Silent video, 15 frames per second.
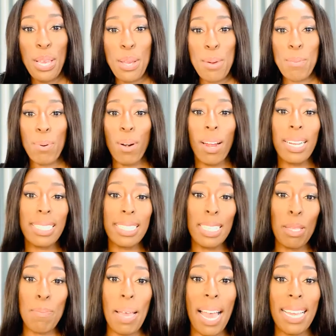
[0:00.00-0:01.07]
Prior to the
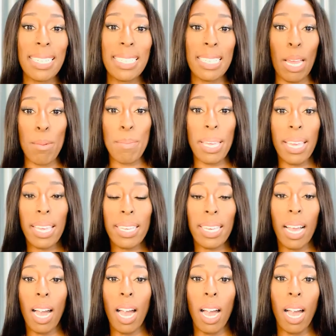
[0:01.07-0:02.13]
pandemic,
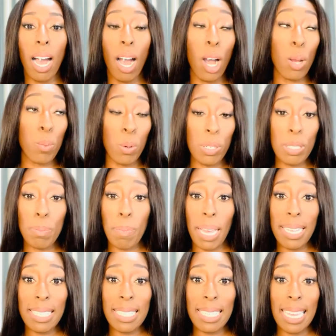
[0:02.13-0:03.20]
I was
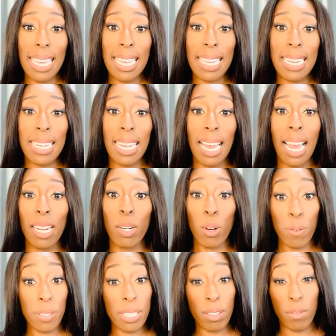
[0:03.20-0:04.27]
based in an
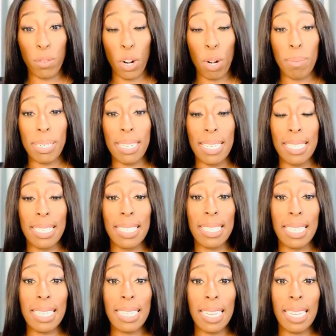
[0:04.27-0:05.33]
office environment in the
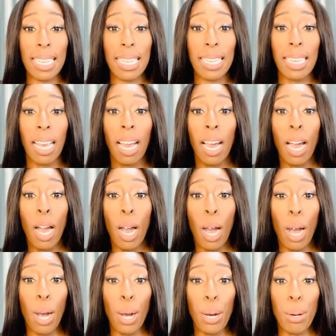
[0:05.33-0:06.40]
city.
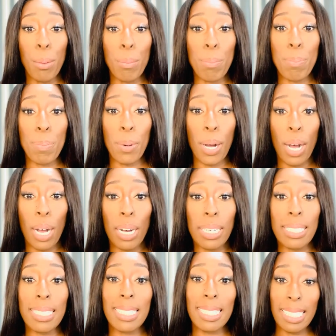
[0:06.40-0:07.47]
But
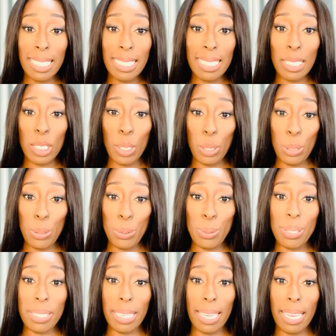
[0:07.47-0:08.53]
since
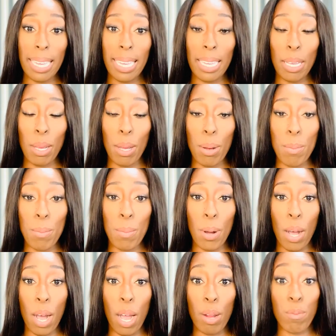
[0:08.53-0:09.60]
losing
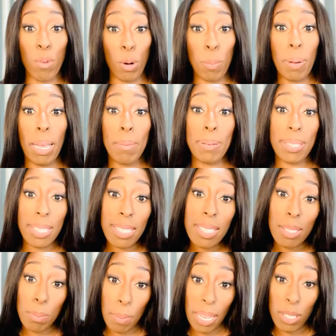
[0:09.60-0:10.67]
my rock, paper,
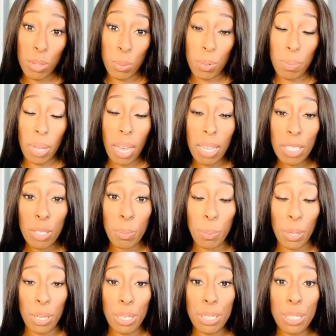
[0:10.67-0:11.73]
scissors battle with my
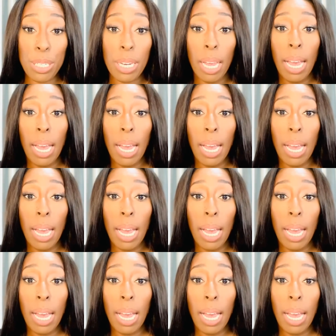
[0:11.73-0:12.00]
husband,